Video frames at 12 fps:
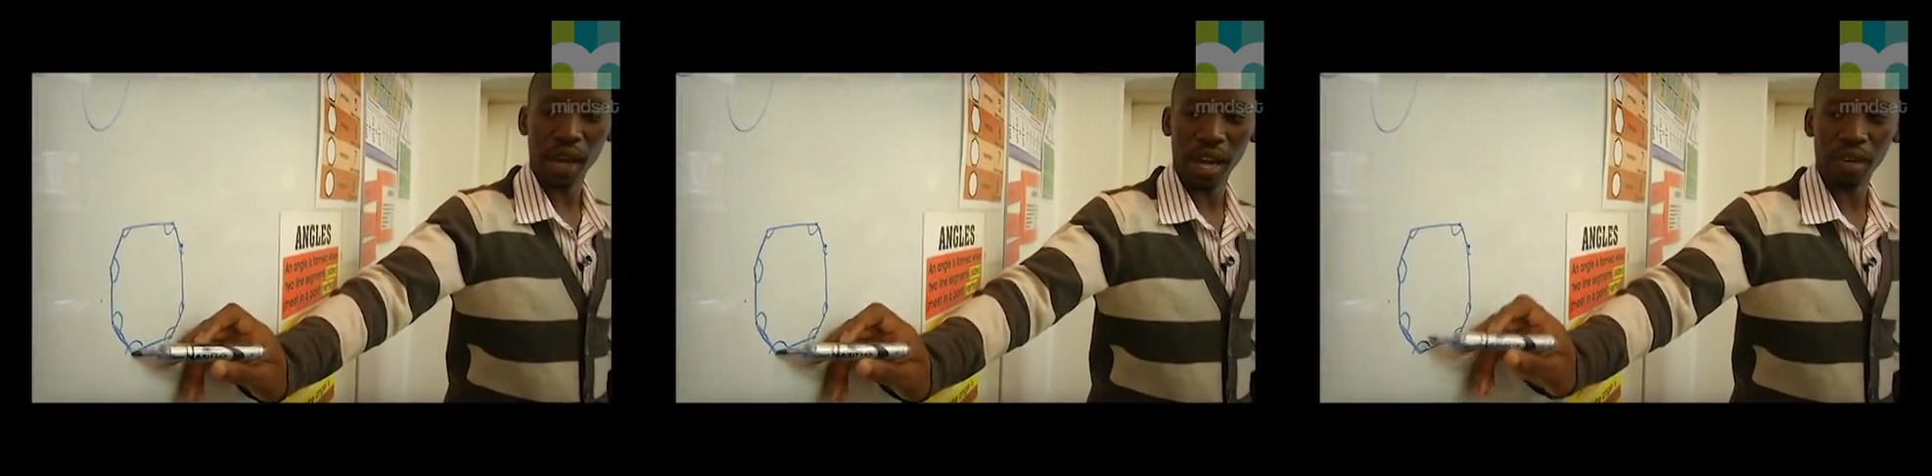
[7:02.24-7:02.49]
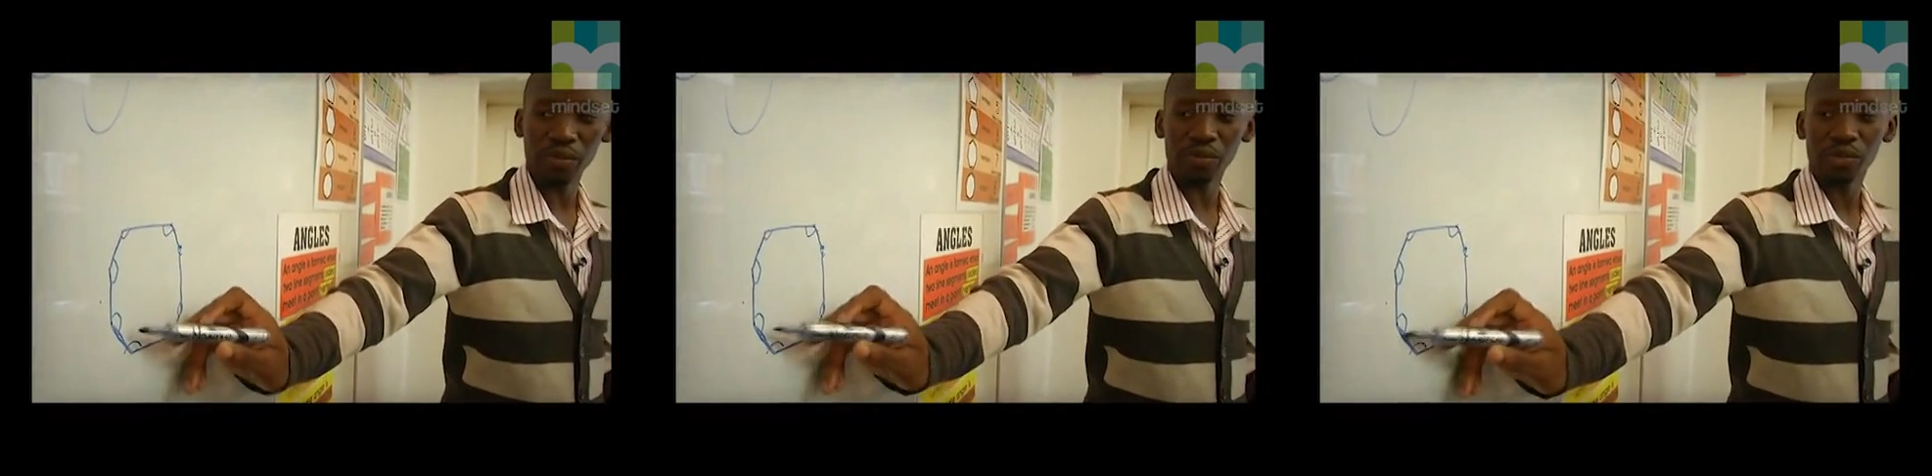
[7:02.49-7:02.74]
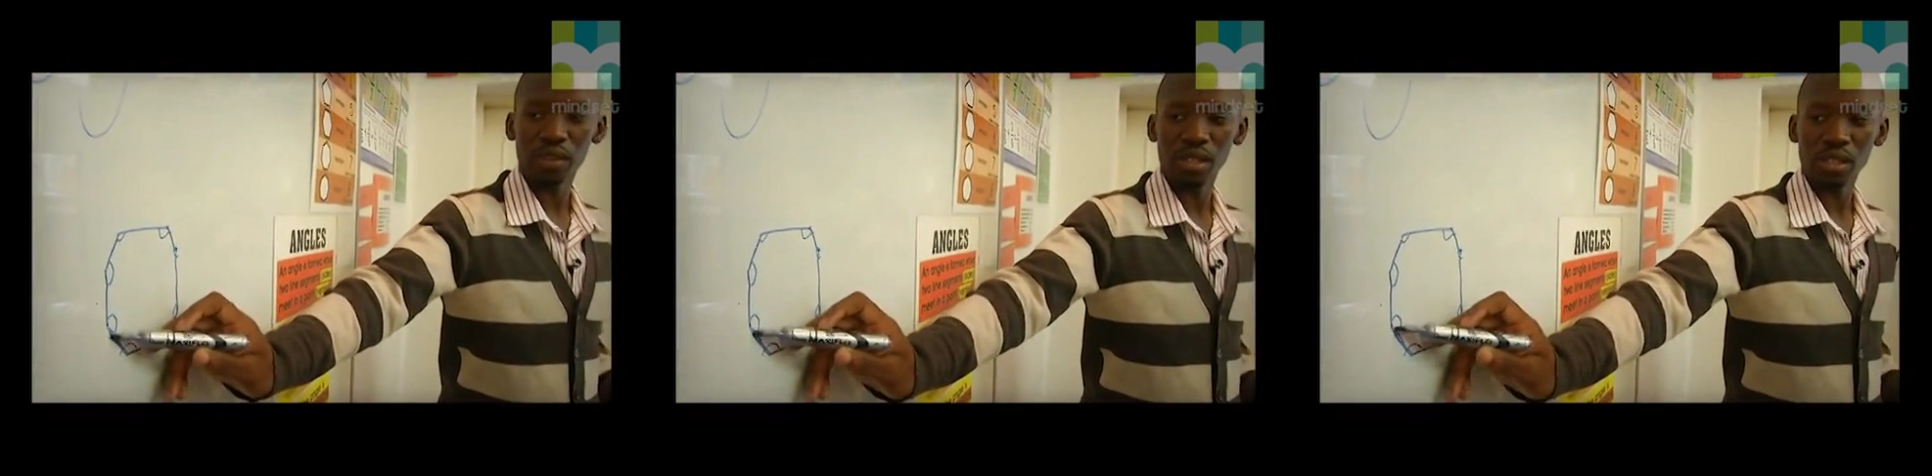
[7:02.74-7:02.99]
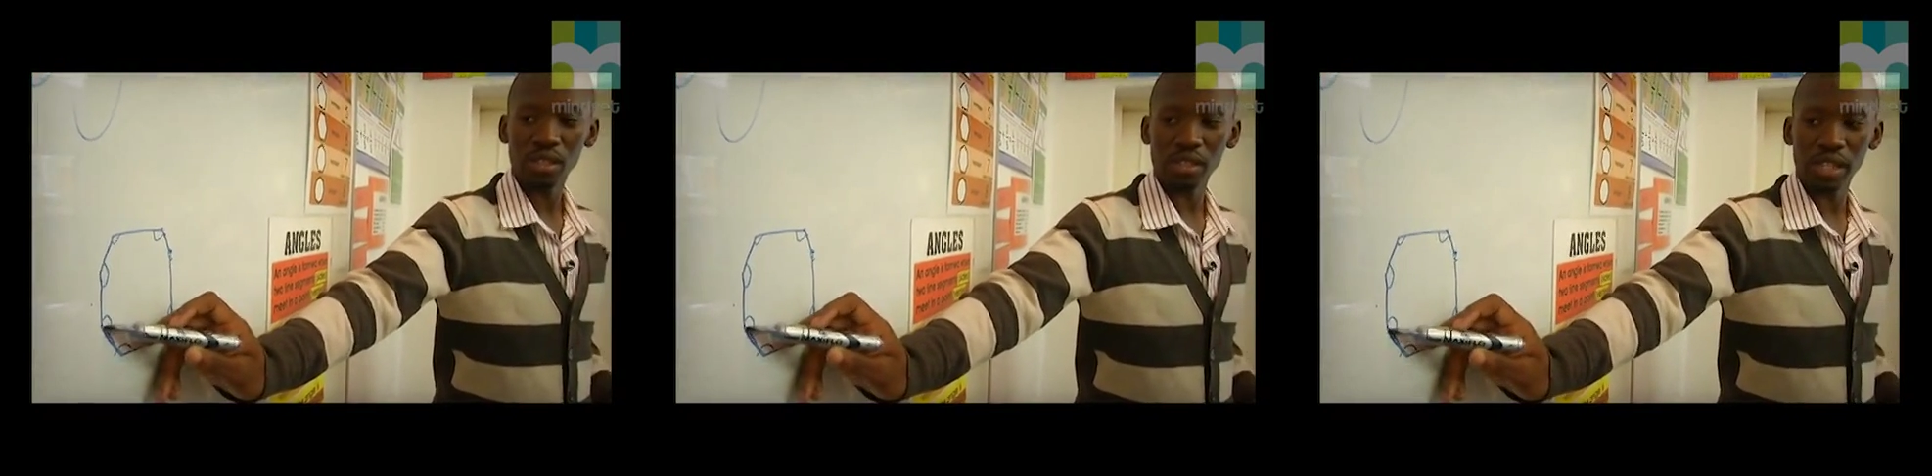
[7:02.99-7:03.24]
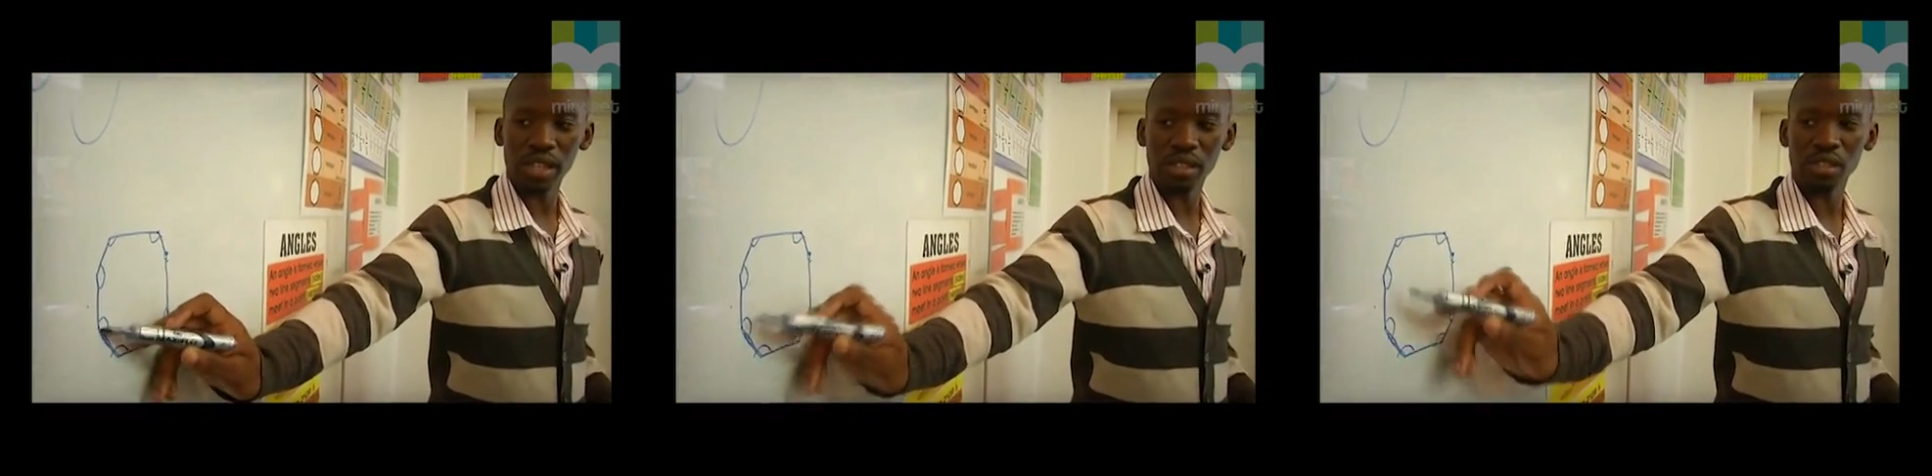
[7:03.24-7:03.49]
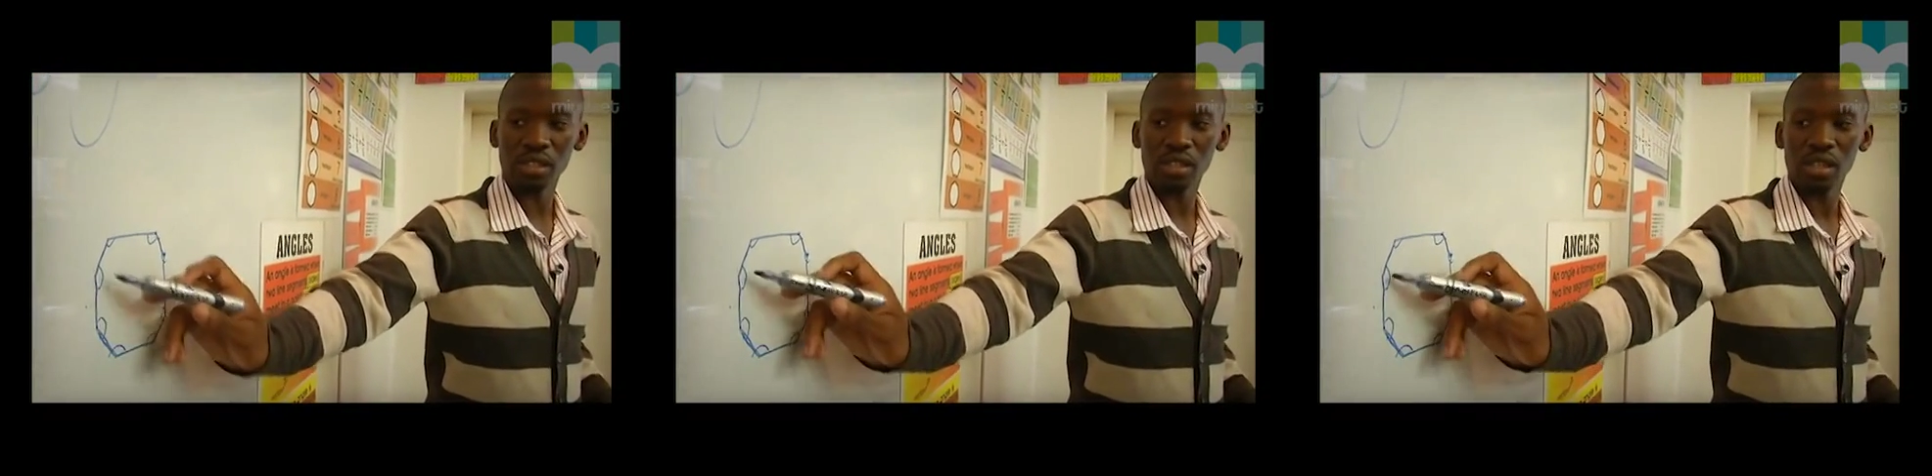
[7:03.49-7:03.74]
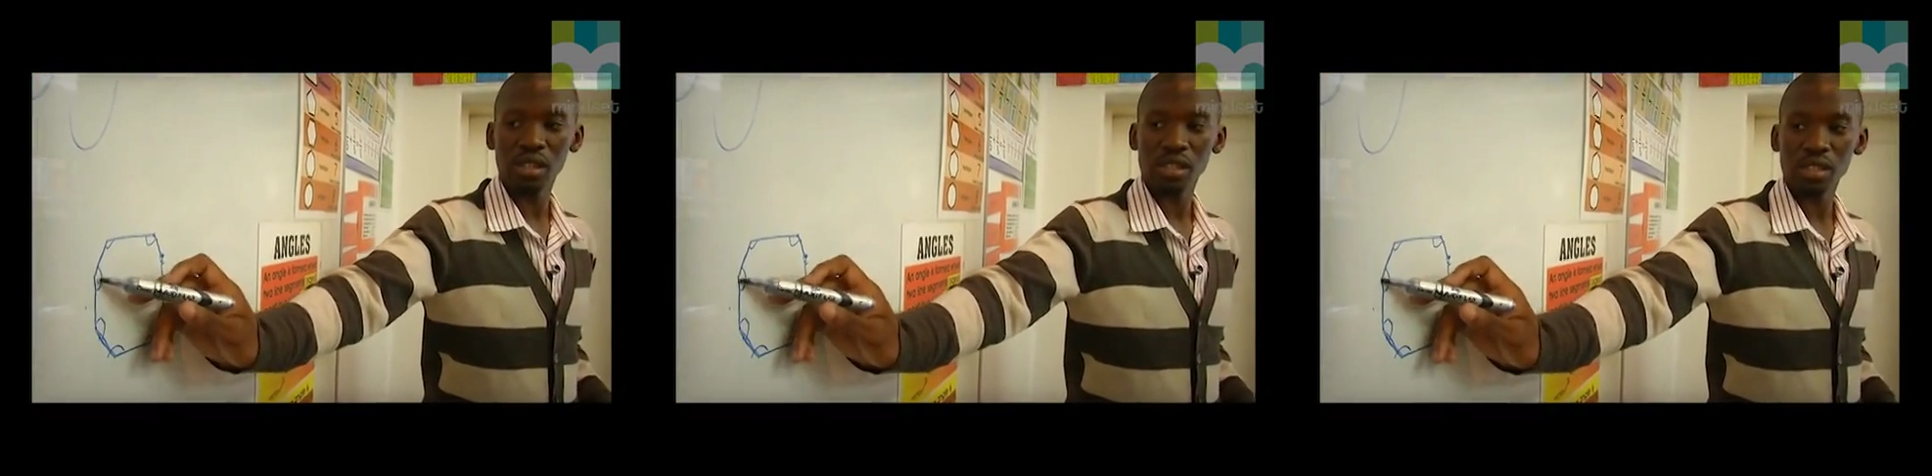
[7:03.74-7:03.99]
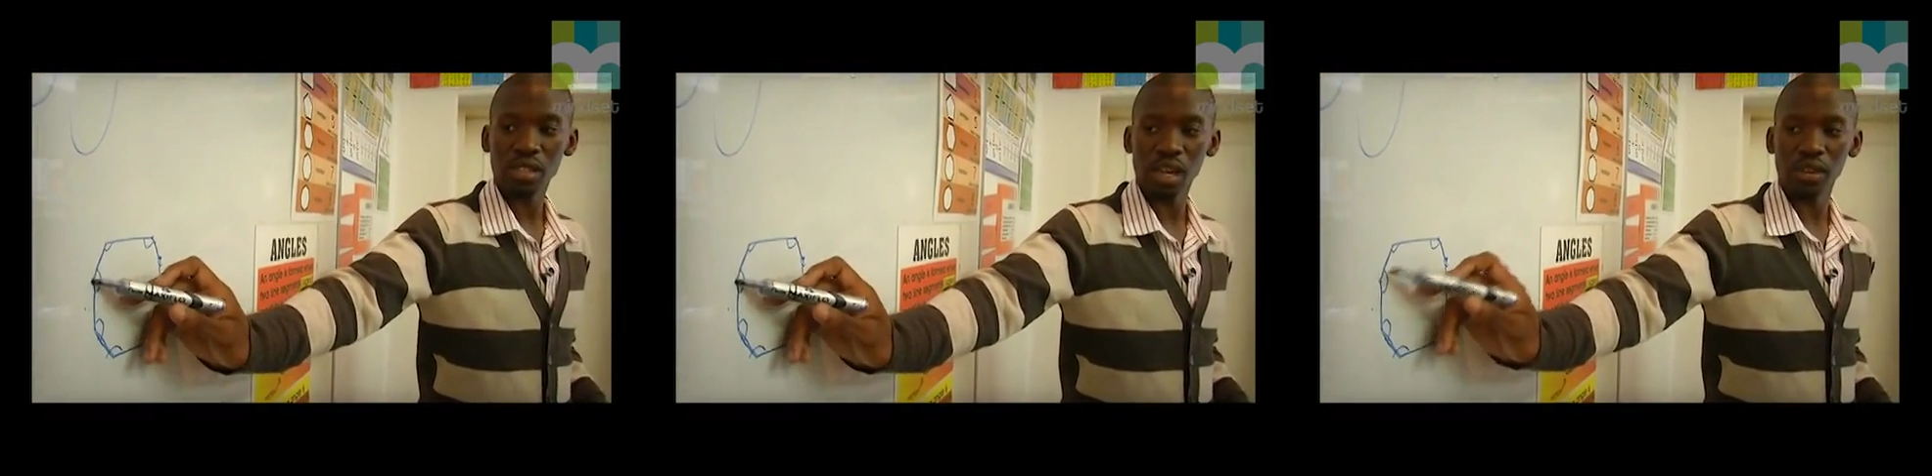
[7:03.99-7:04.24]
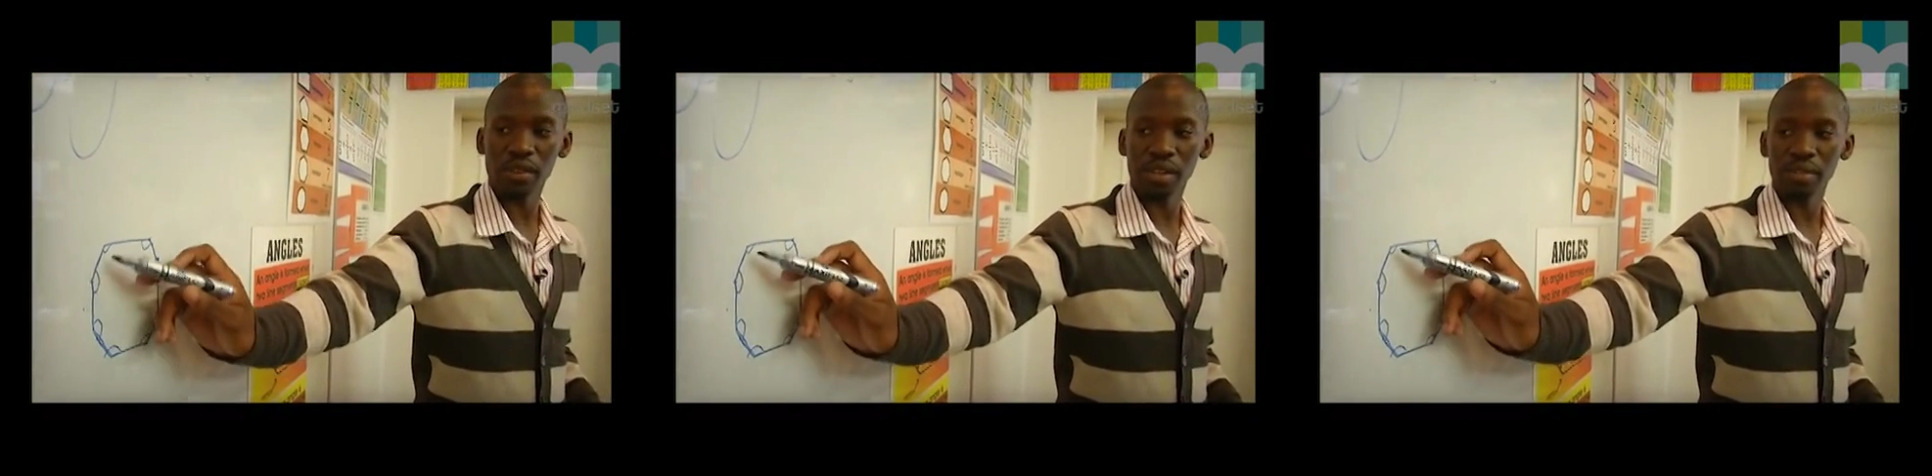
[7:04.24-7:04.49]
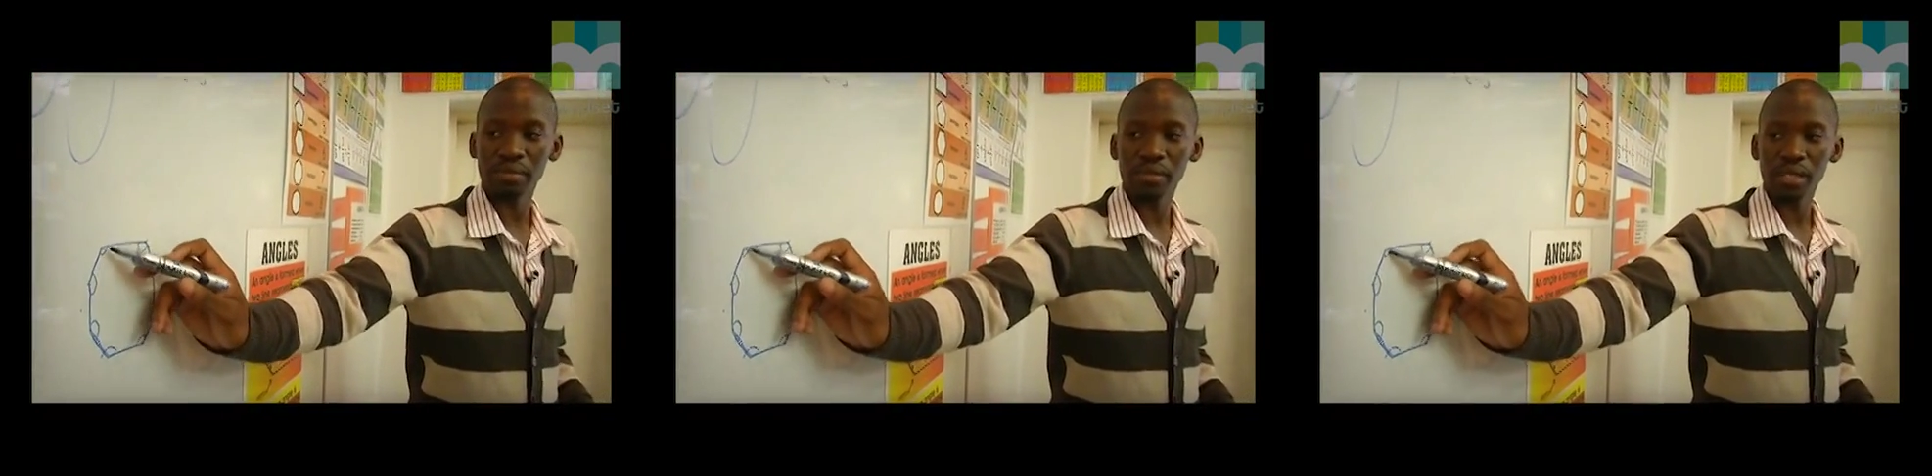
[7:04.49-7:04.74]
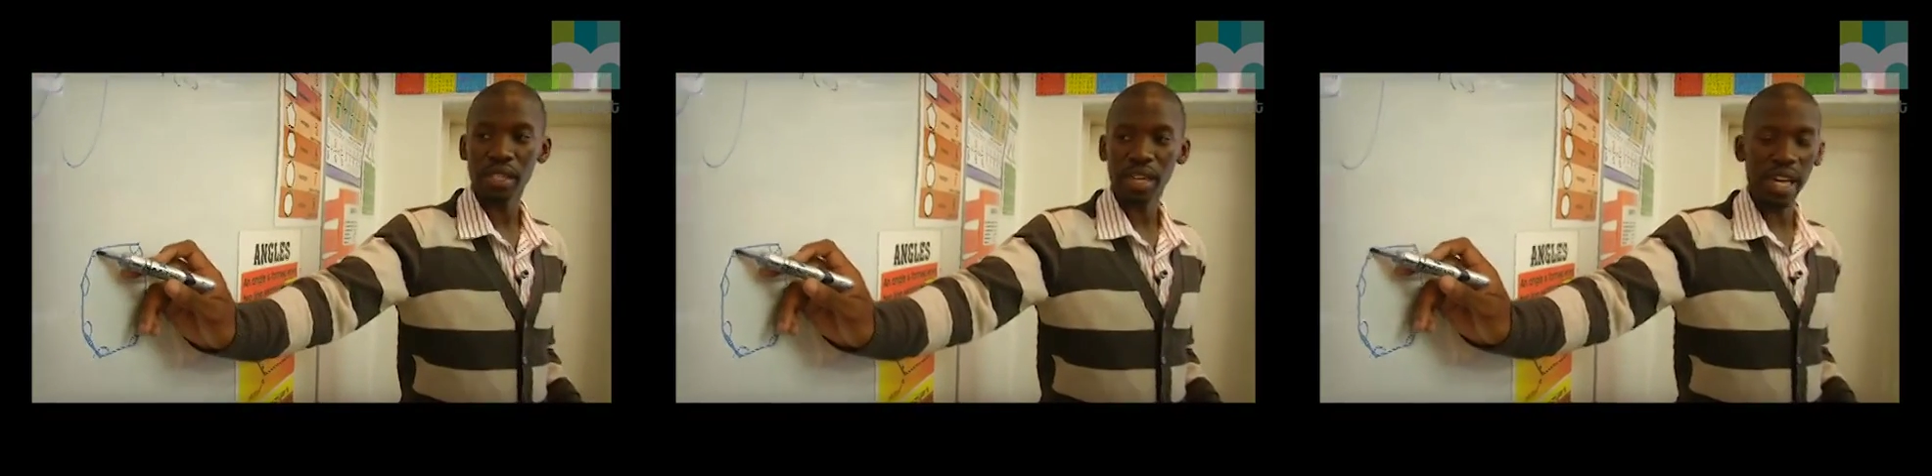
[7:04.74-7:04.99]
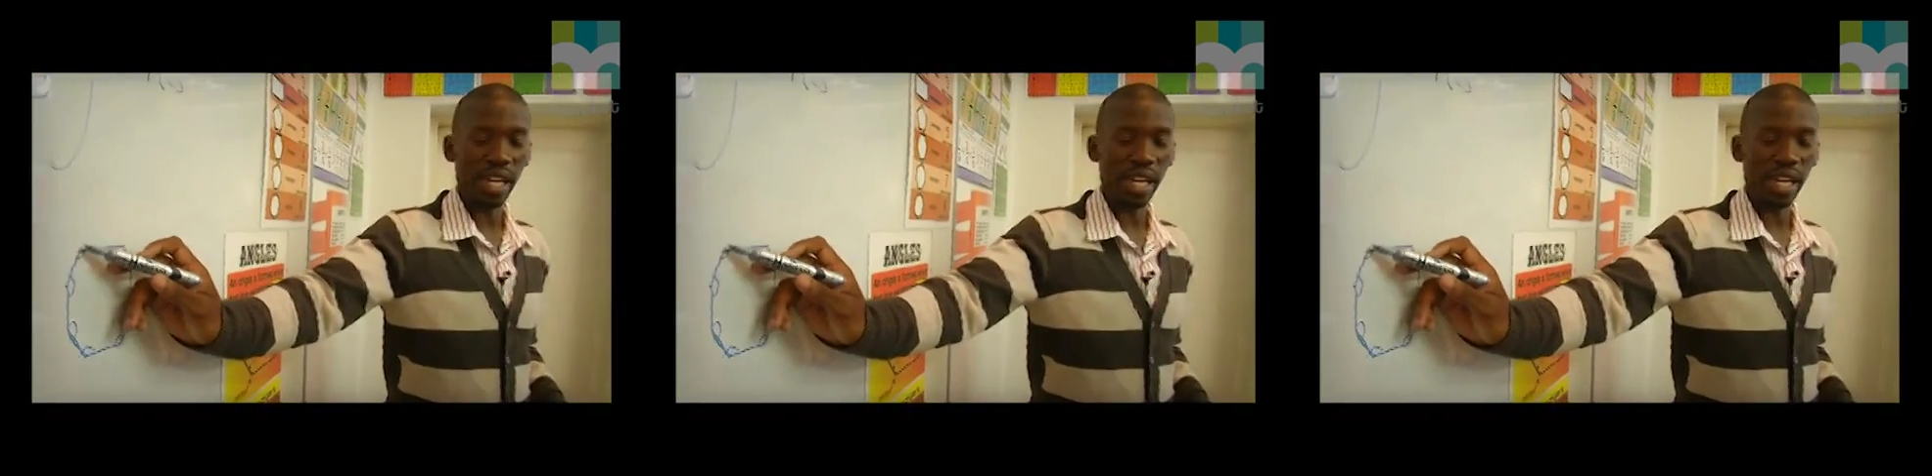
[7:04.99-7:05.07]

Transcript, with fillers: than them or doesn't understand it the same way as they do.